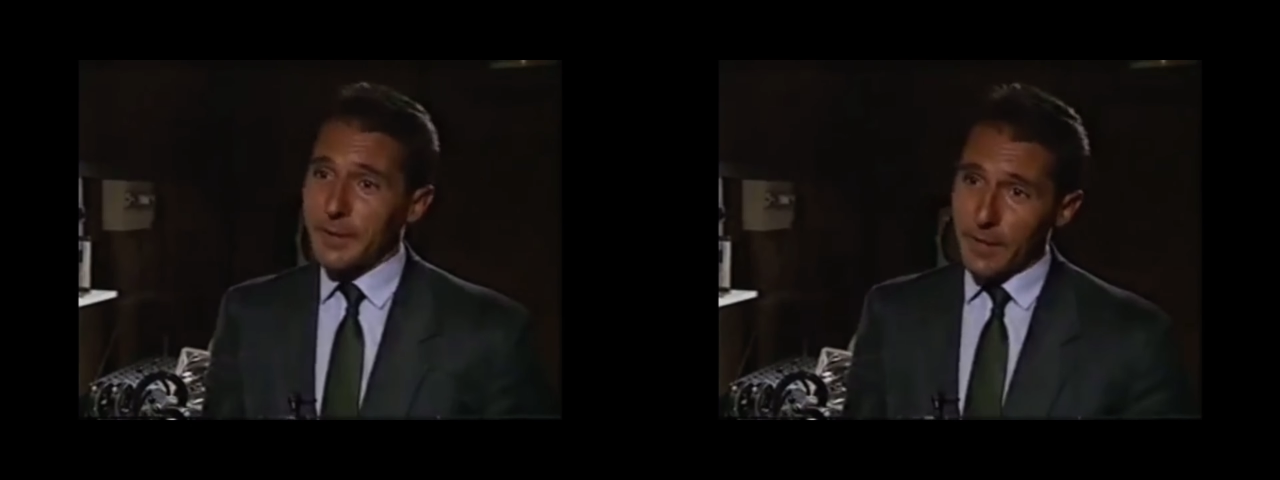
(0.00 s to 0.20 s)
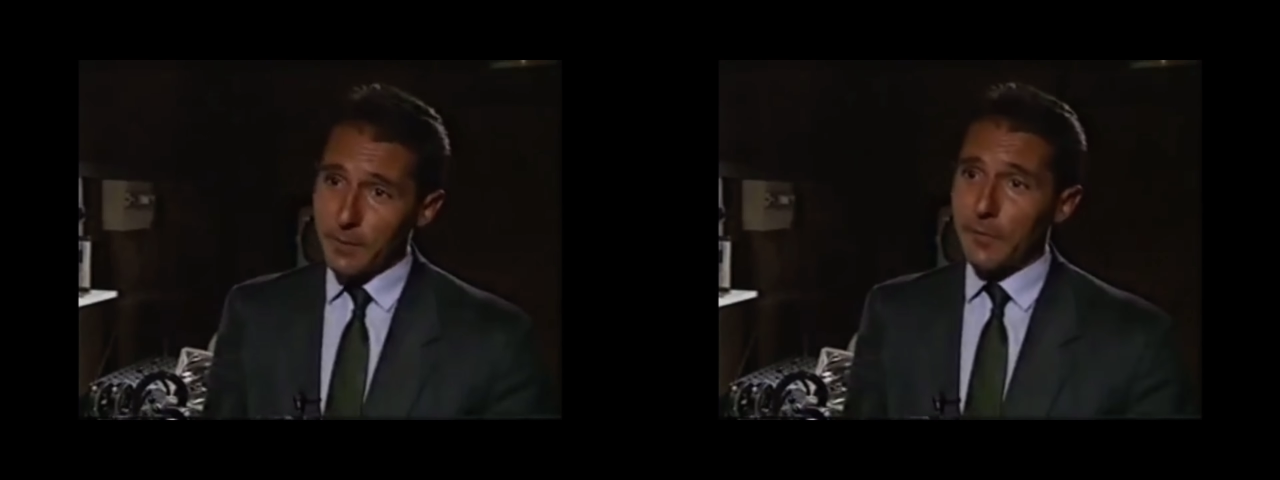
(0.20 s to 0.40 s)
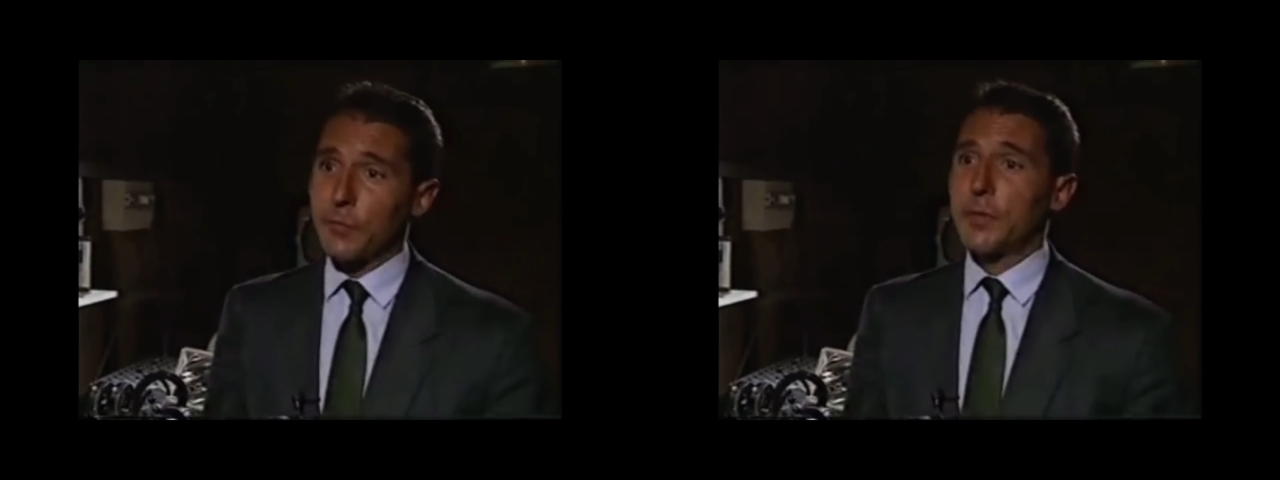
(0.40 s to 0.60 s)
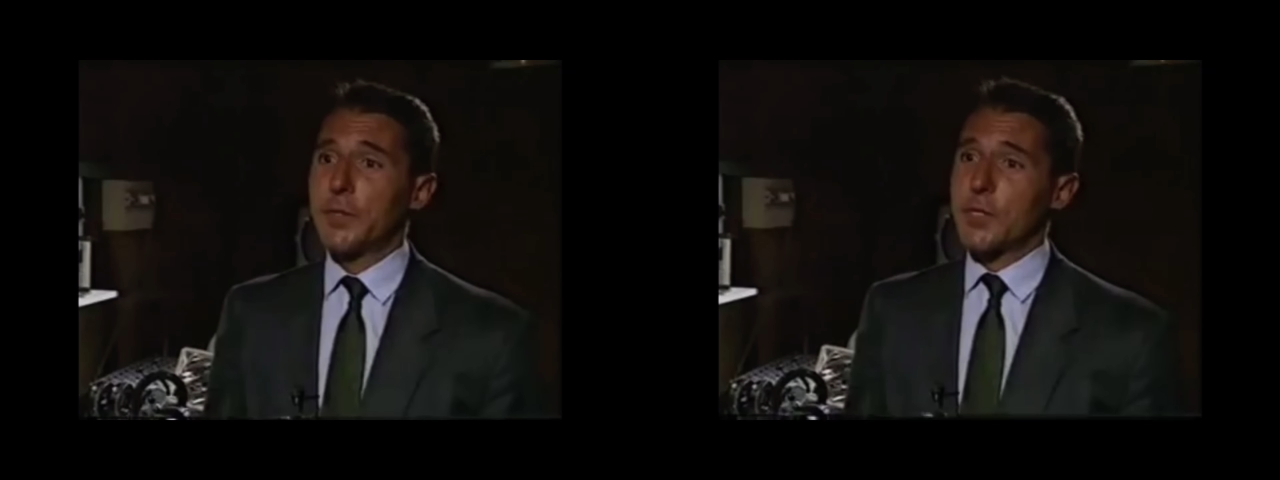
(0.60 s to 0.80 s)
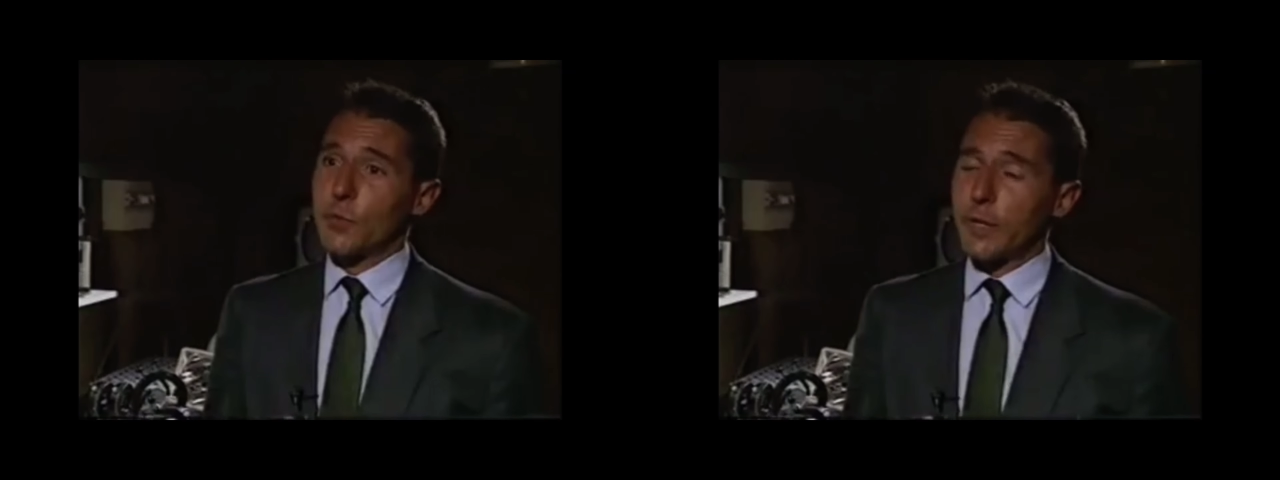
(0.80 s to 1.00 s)
came in
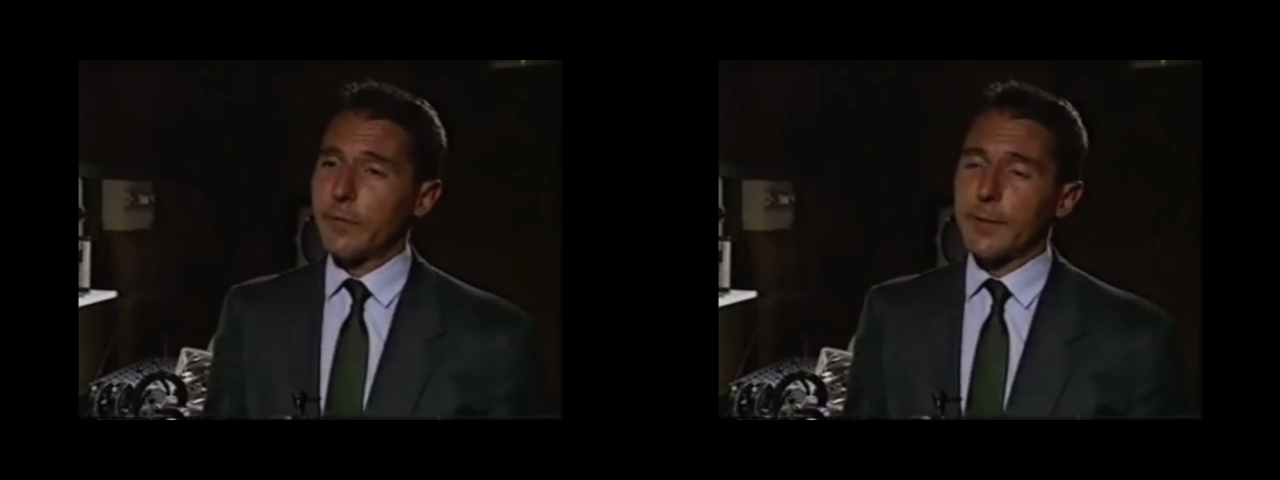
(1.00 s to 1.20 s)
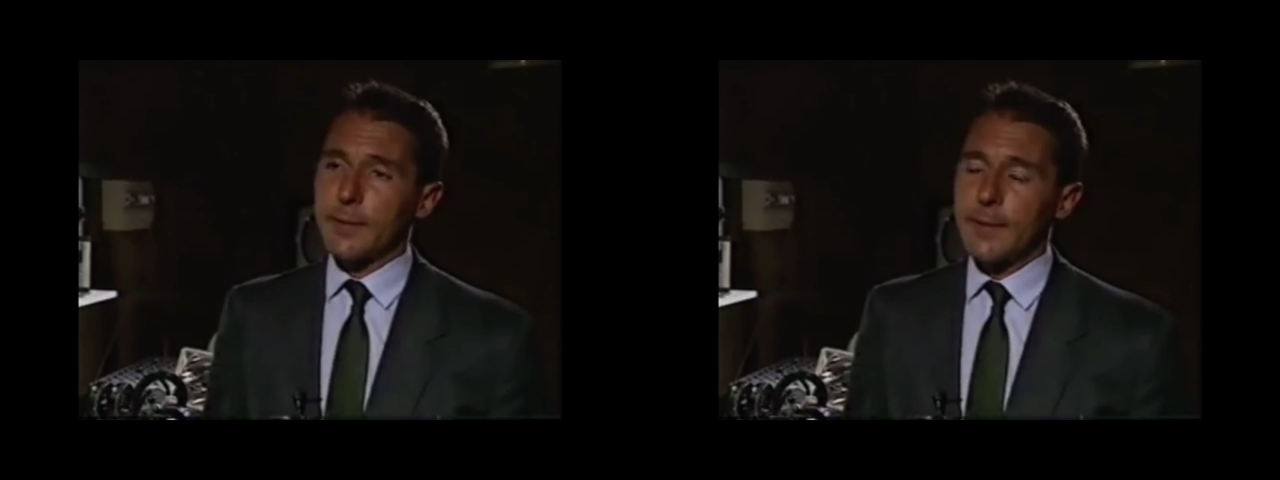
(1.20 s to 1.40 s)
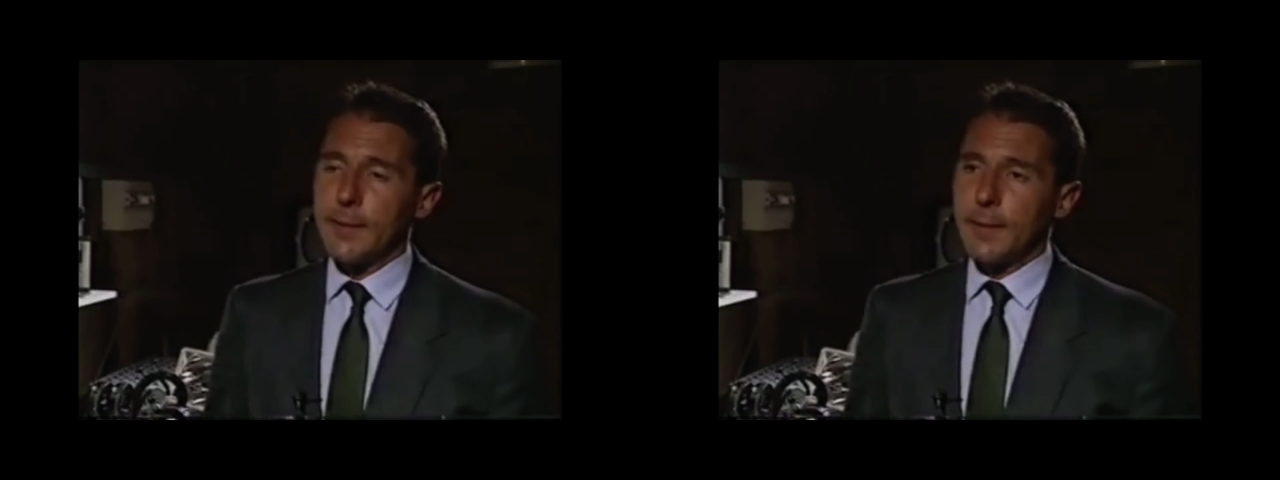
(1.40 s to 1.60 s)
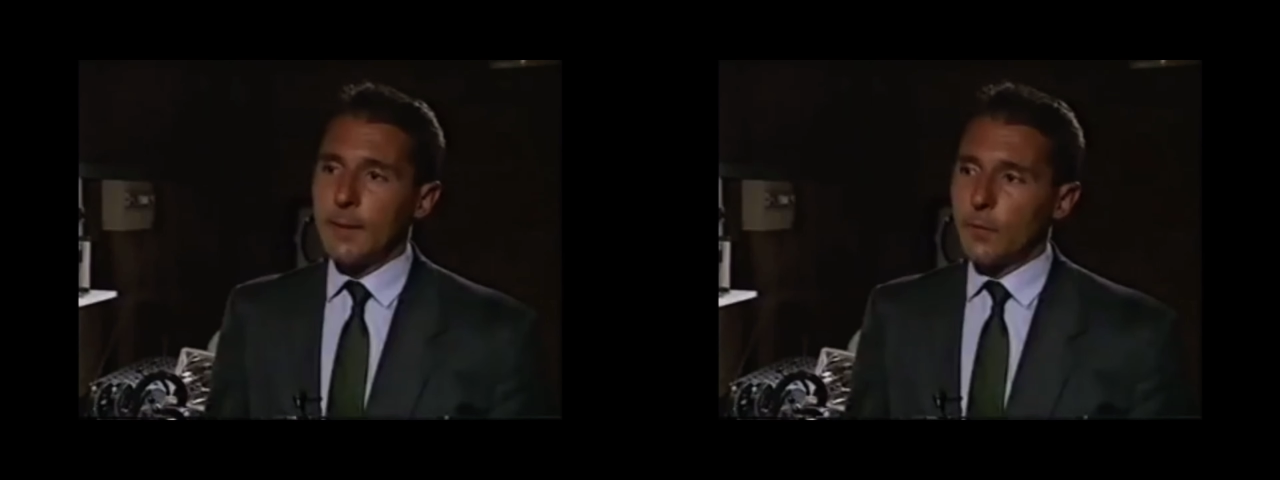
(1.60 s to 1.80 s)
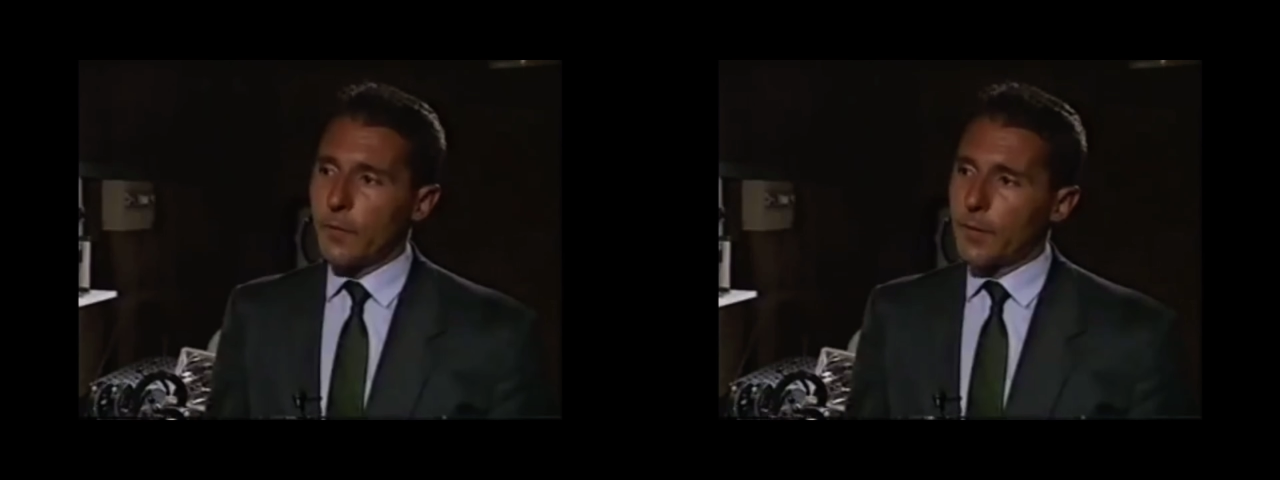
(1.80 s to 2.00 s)
France driving
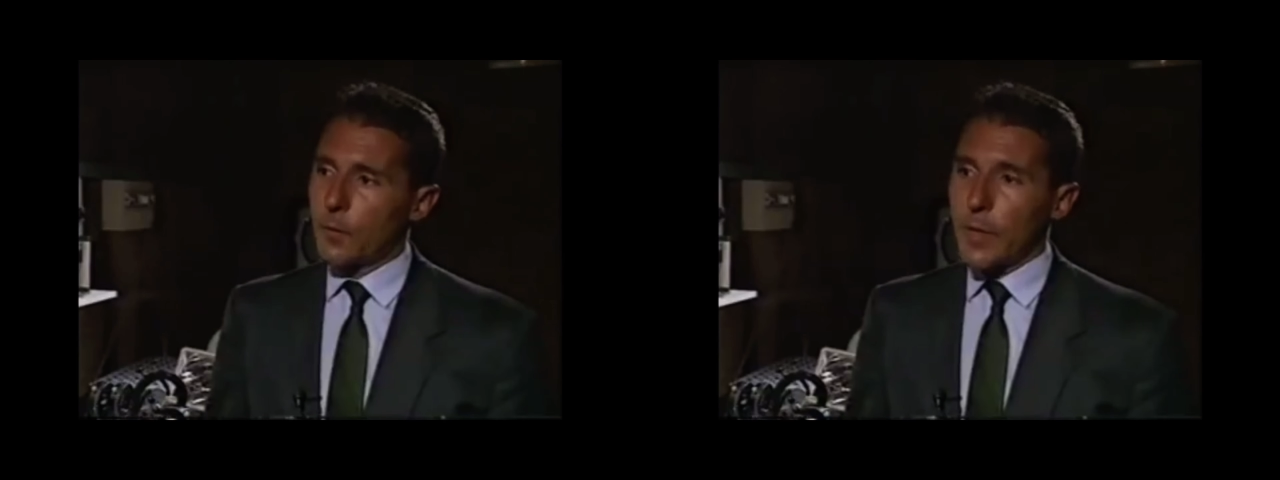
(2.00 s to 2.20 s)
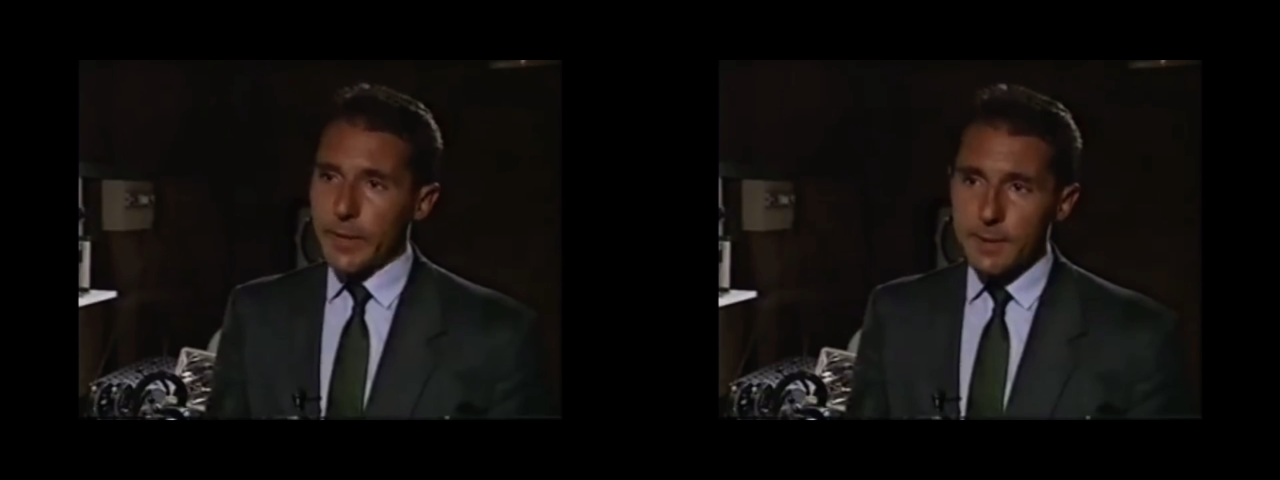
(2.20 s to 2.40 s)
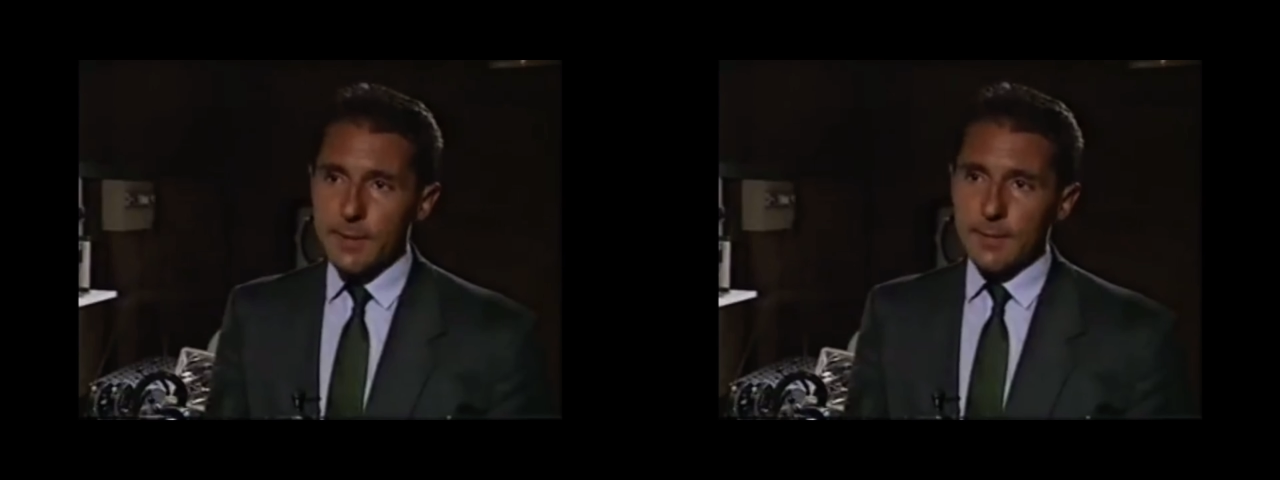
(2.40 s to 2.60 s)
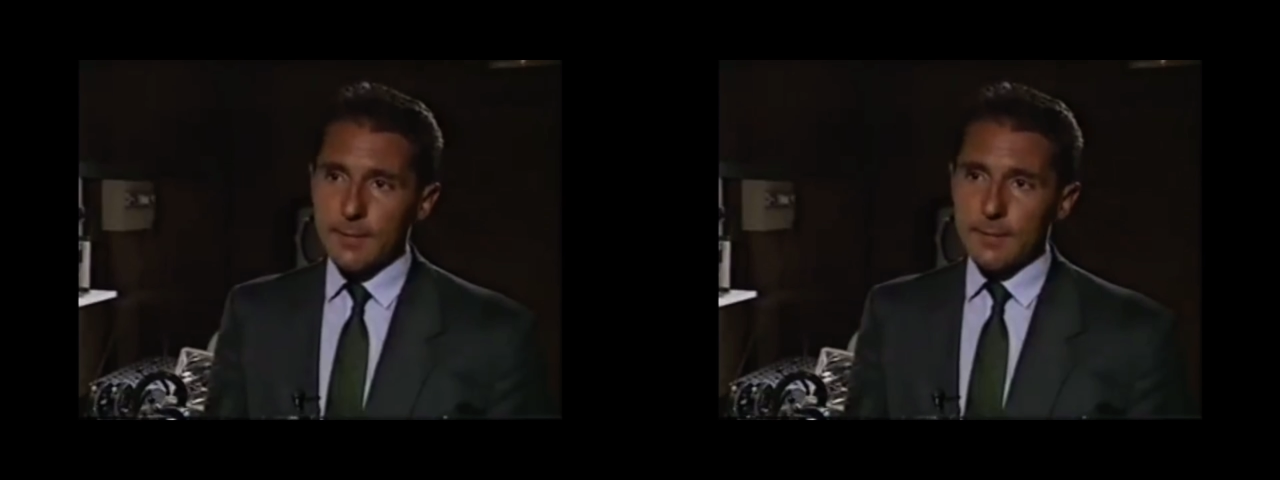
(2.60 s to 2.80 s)
with a white